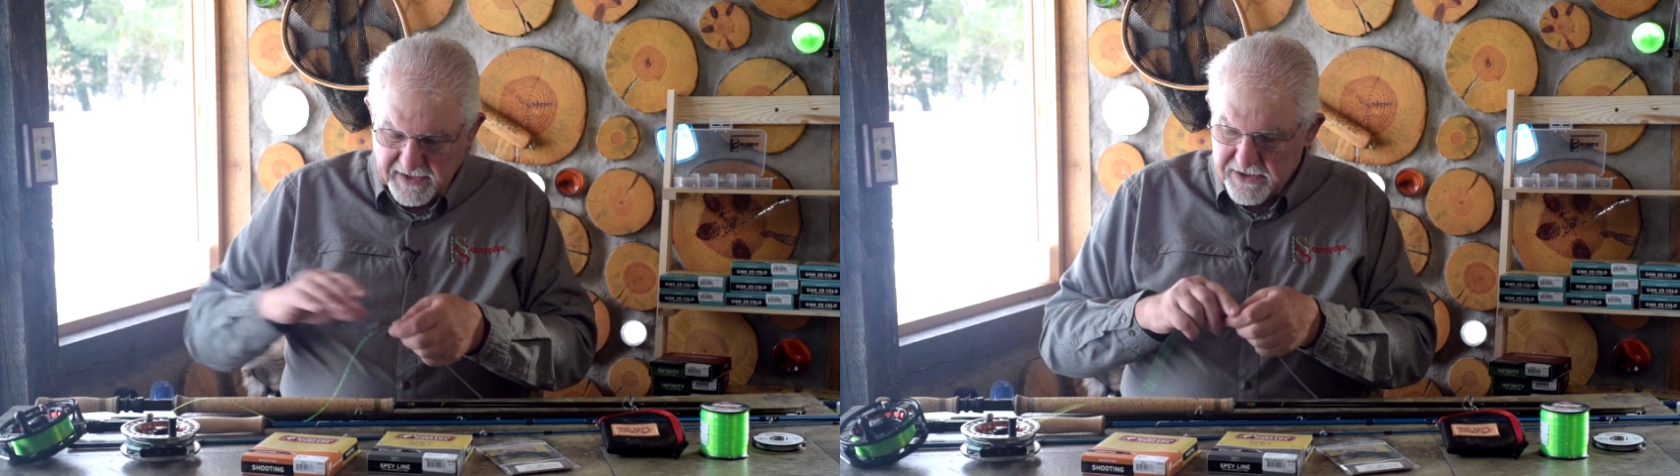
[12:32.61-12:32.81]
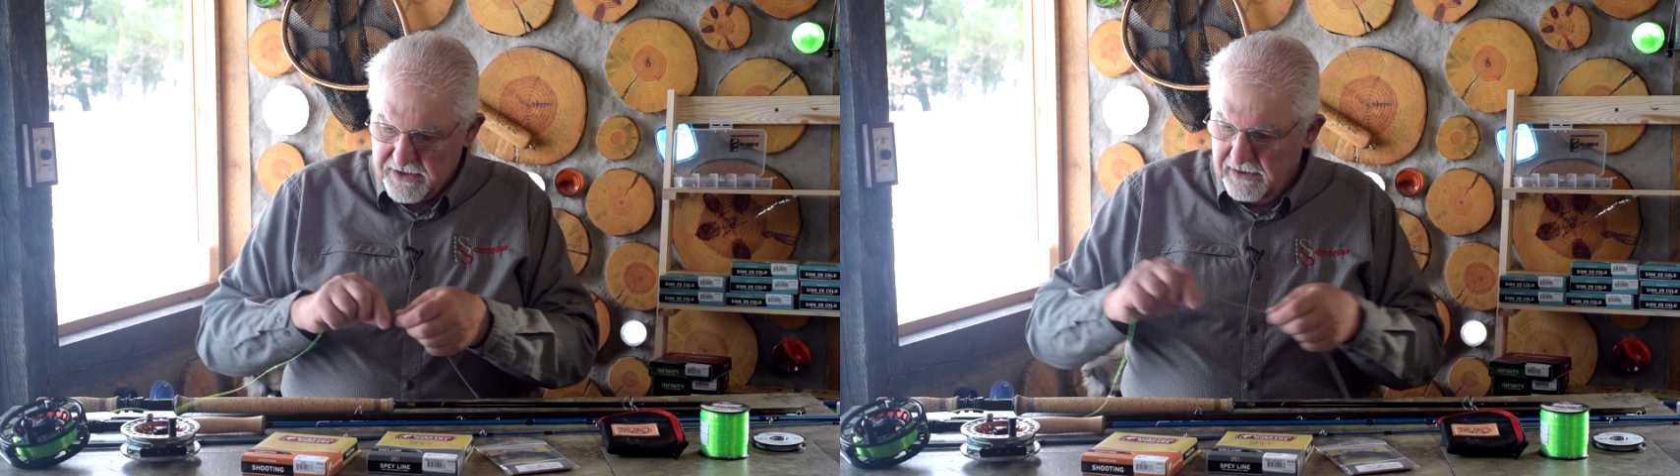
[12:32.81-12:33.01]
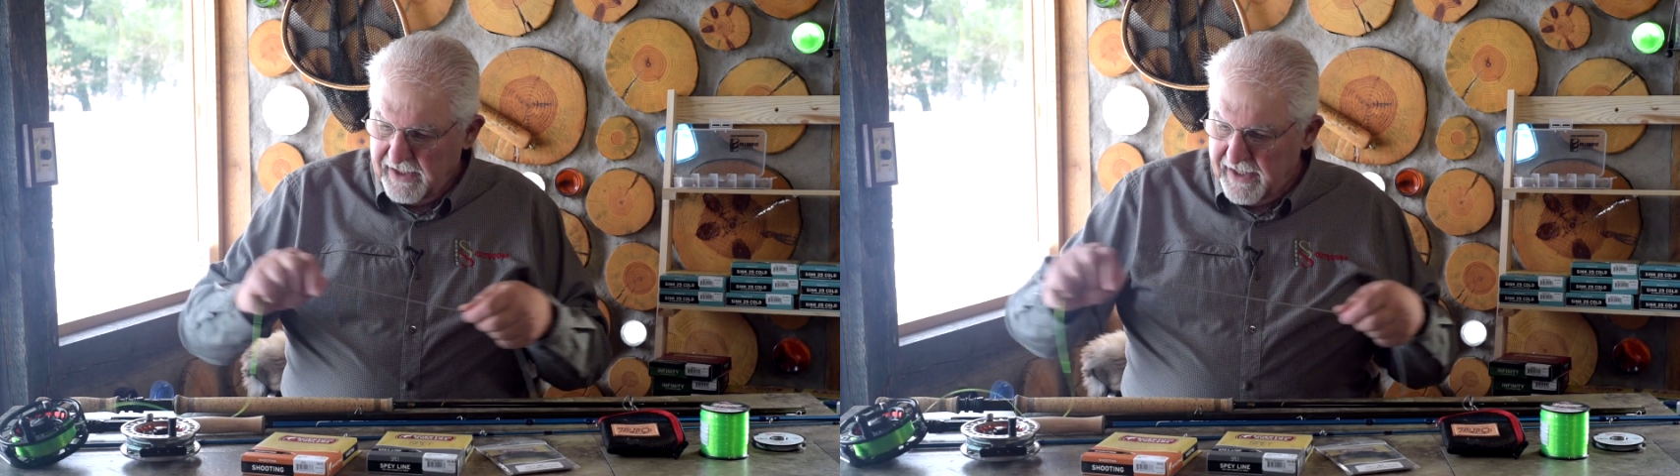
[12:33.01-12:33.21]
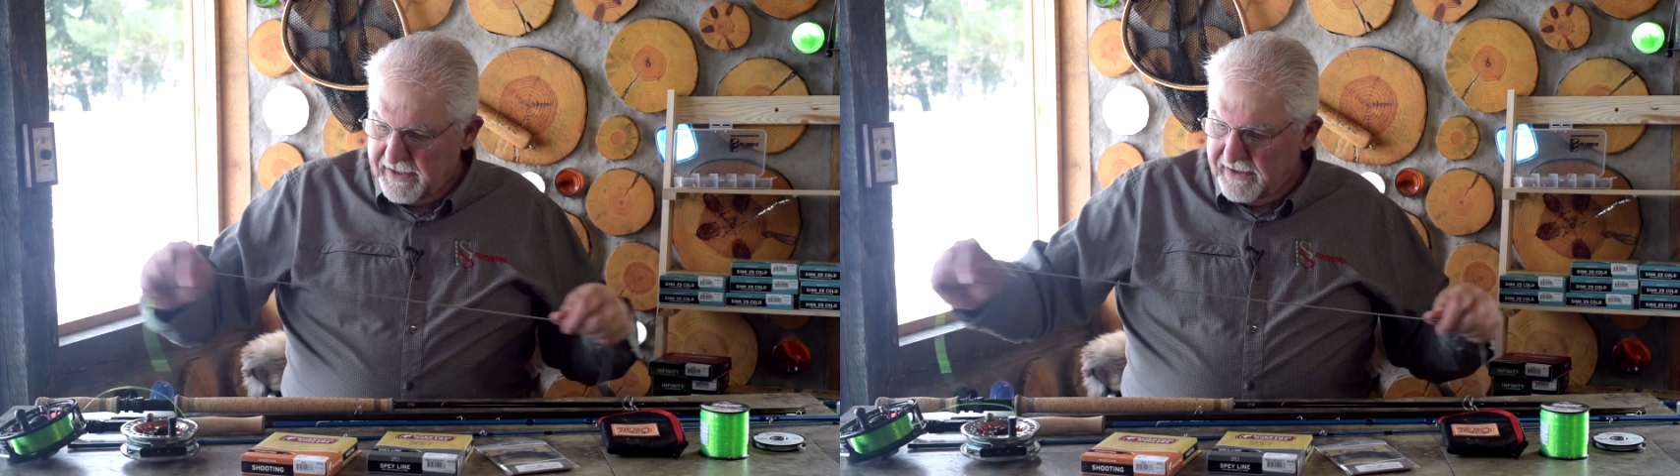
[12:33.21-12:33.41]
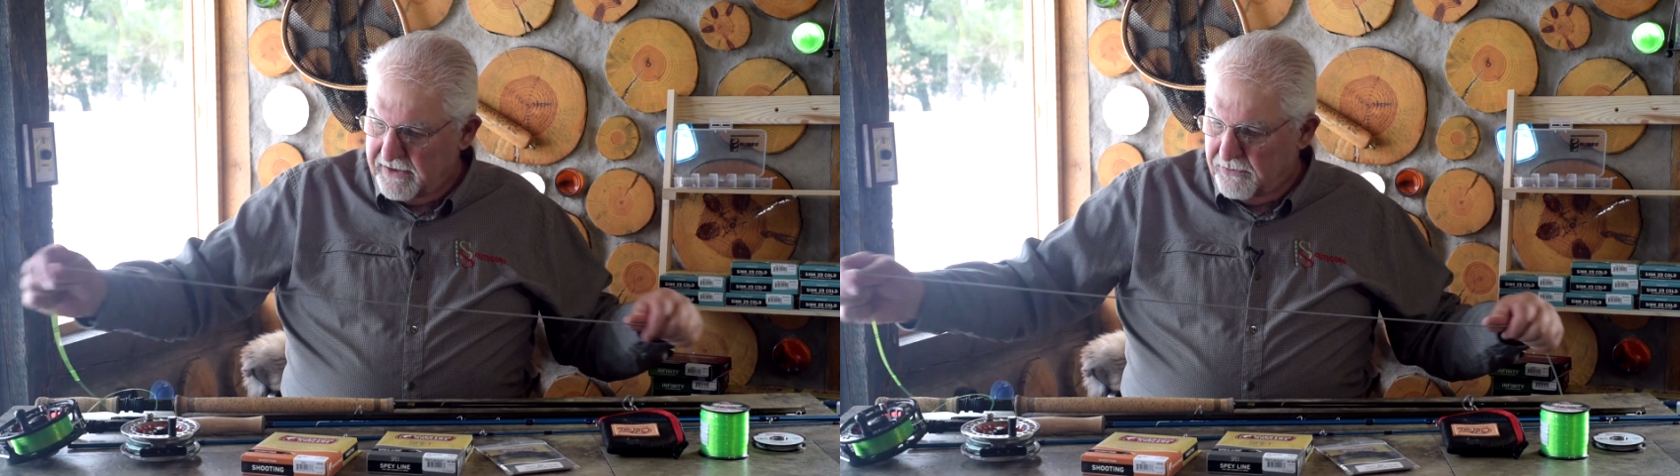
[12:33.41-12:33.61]
is a
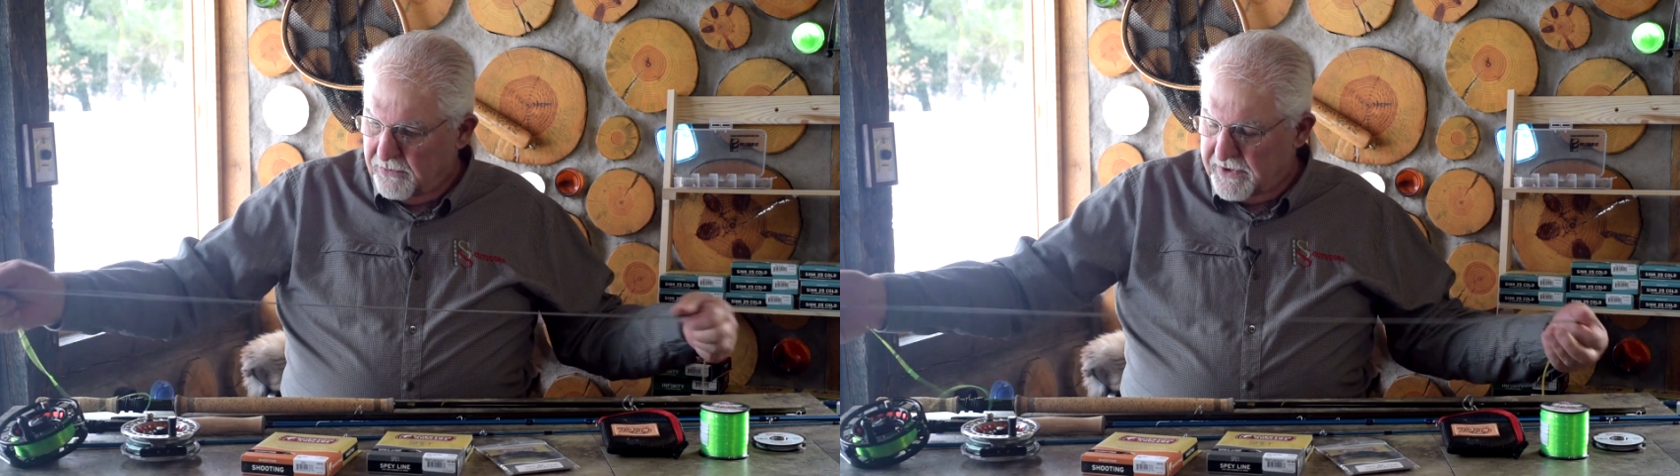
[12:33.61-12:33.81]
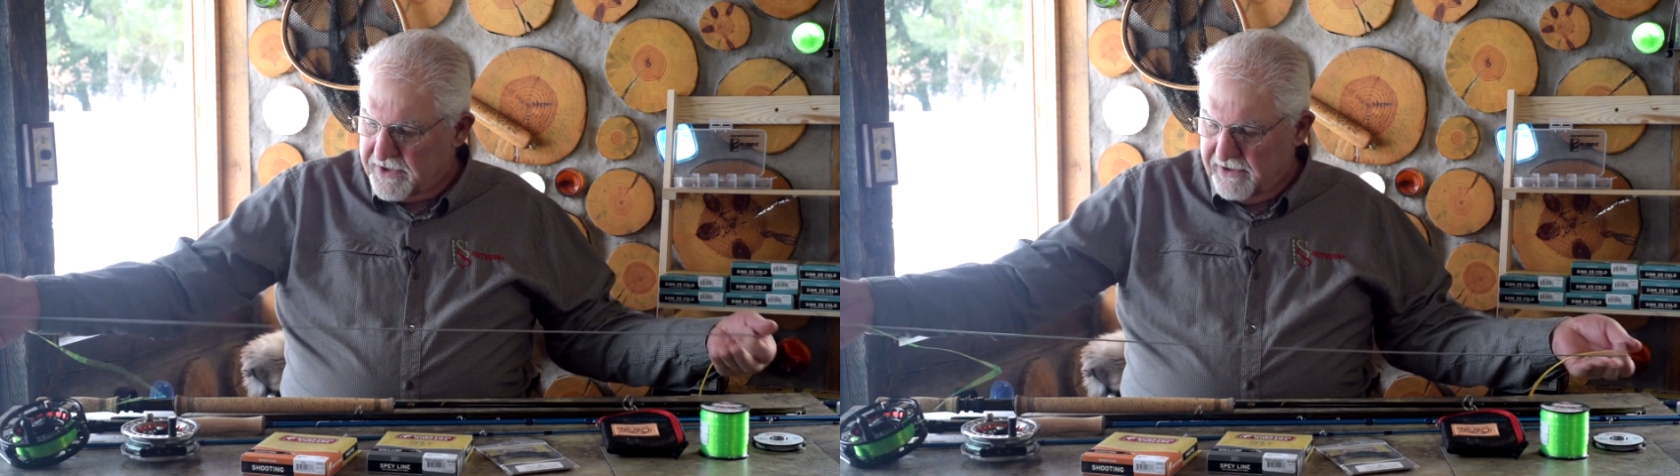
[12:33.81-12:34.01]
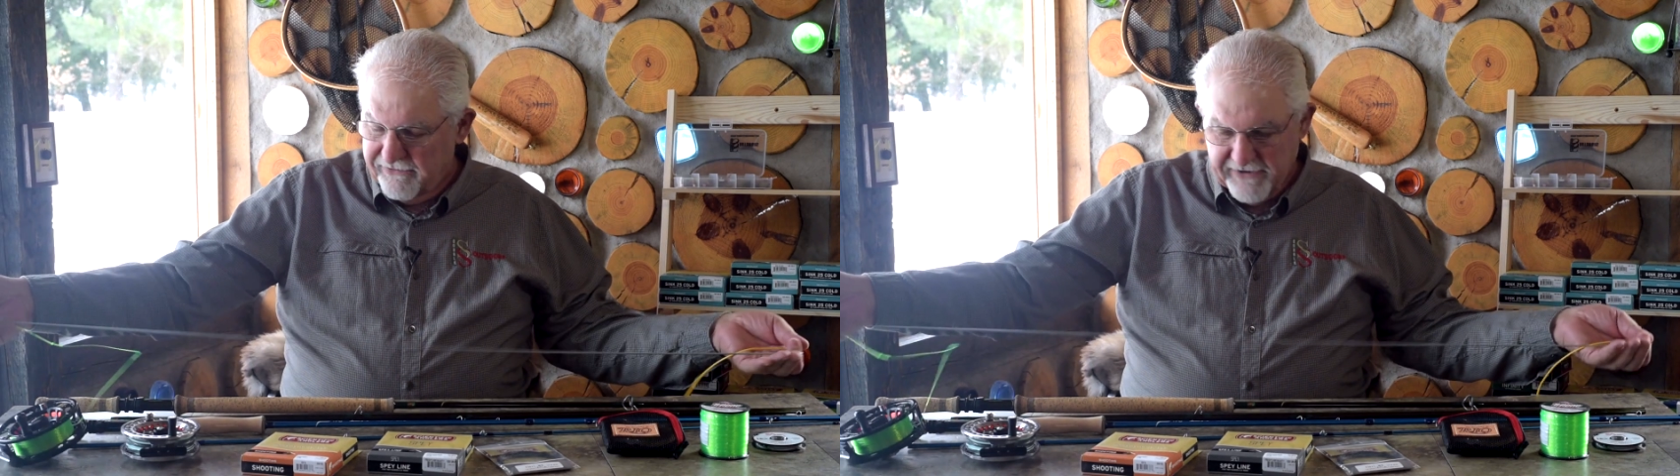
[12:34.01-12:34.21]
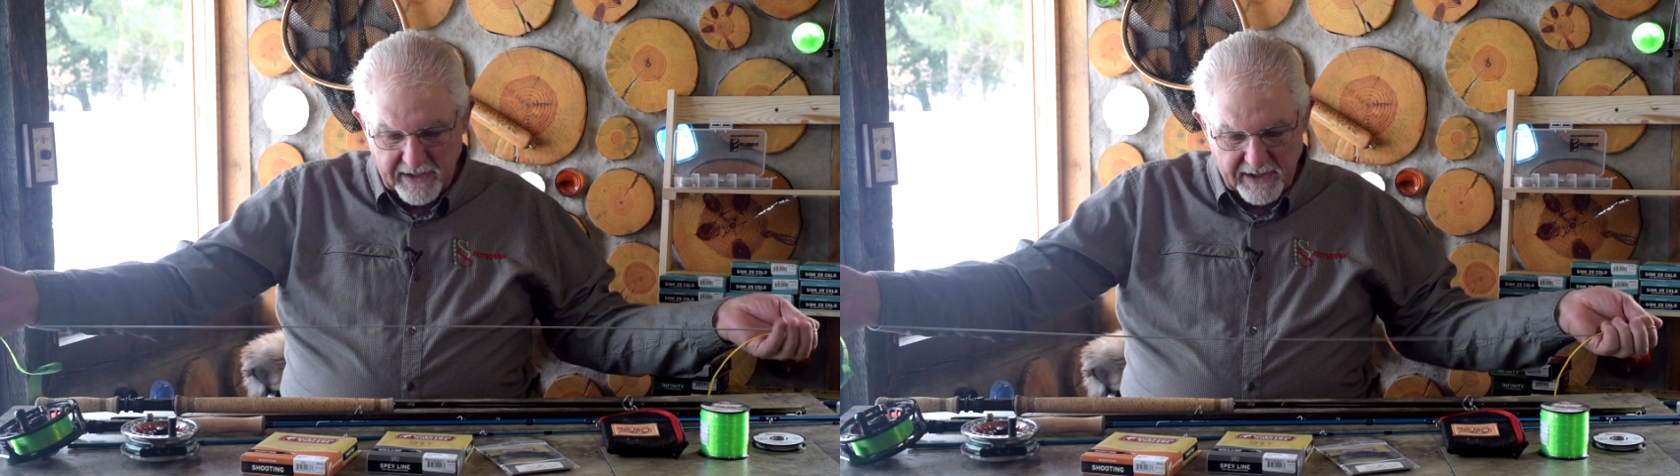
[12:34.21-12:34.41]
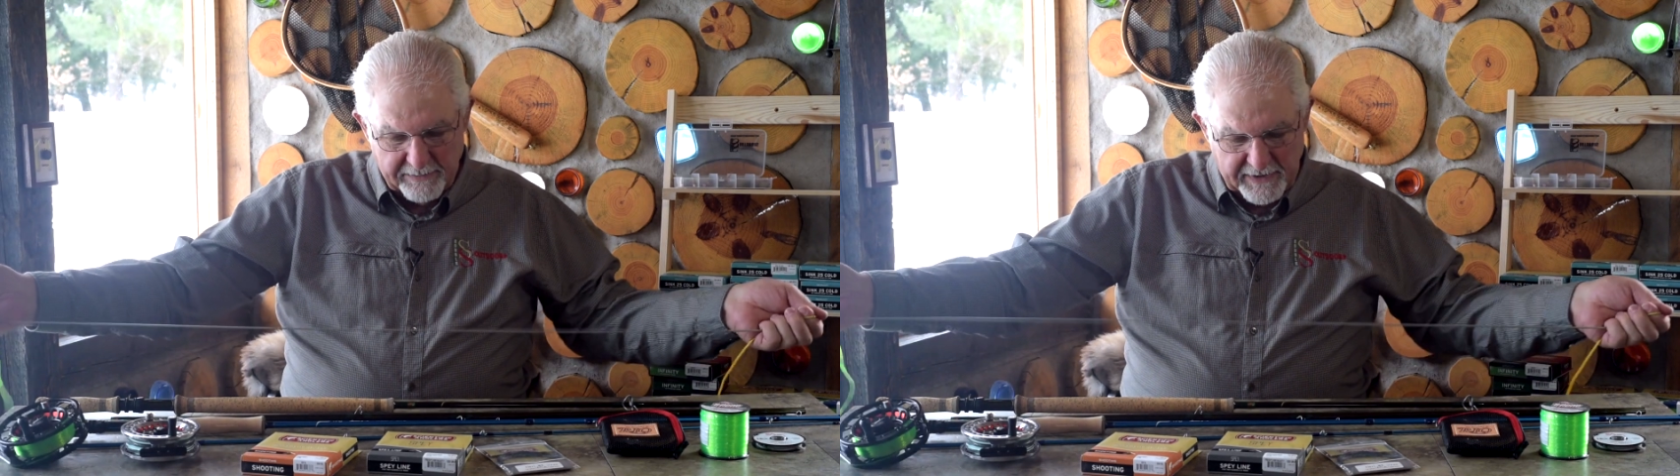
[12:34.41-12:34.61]
line that was
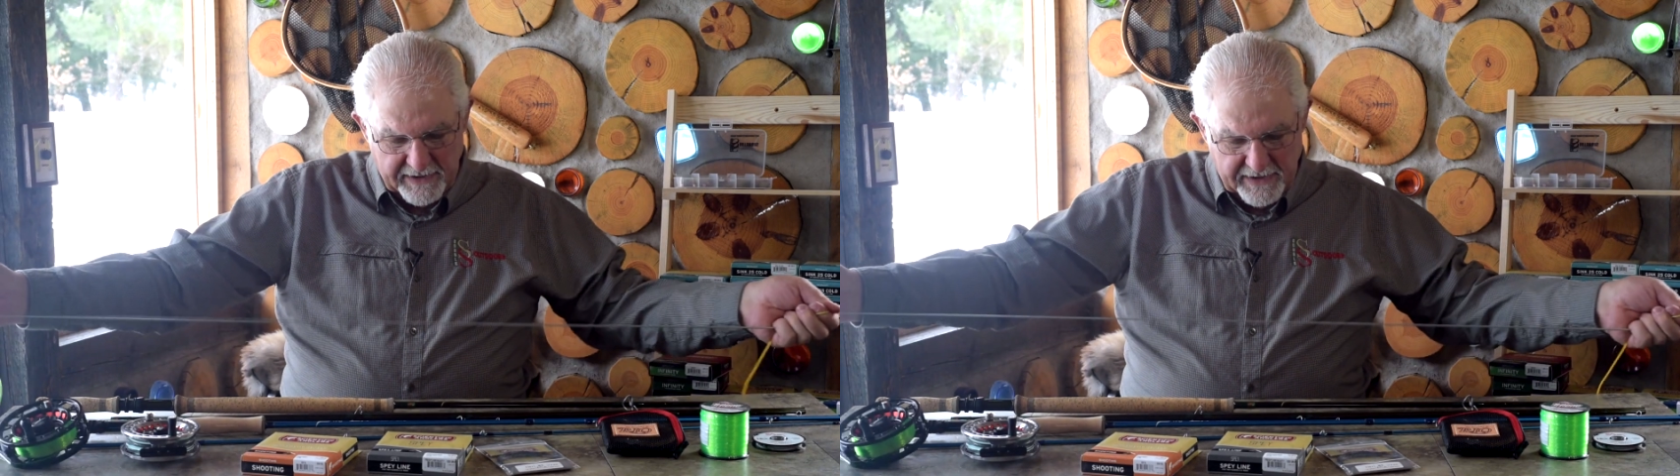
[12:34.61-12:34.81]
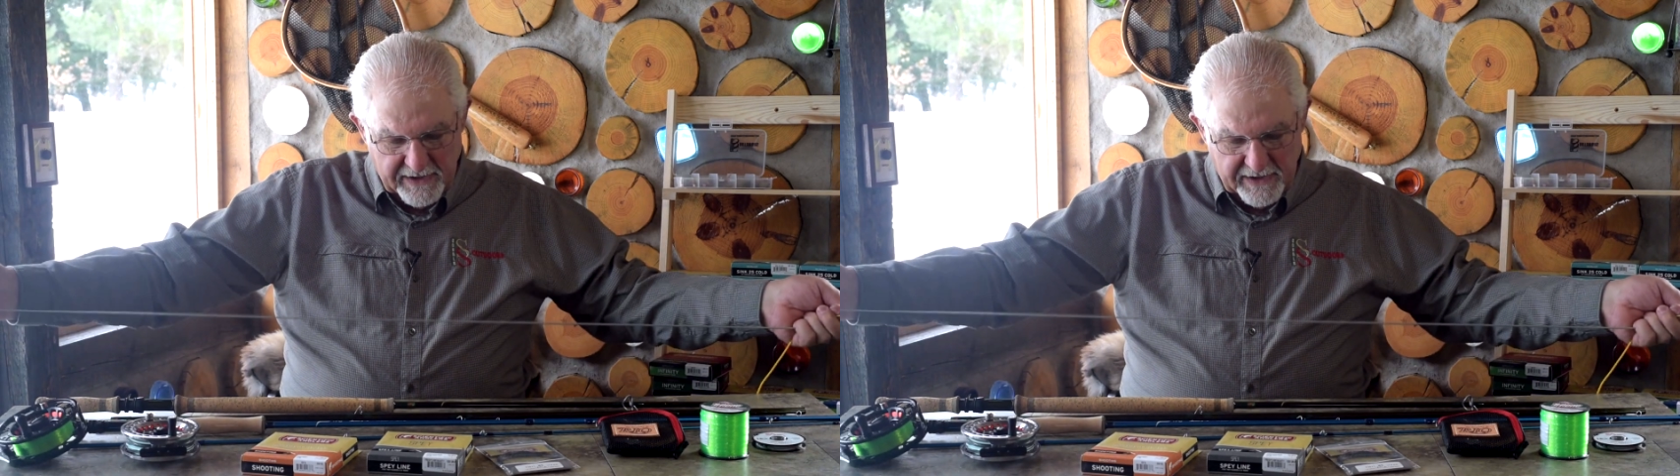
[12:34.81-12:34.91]
developed